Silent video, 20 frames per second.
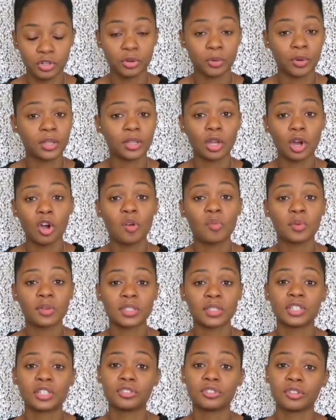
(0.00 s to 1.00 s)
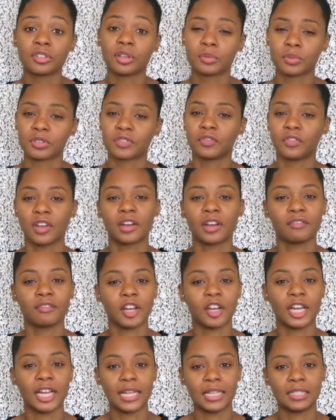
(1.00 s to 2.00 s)
During the whole procedure, there was very,
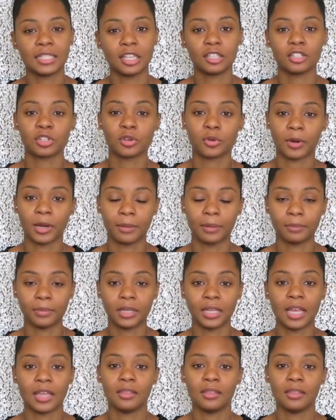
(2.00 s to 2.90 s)
very intense cramping.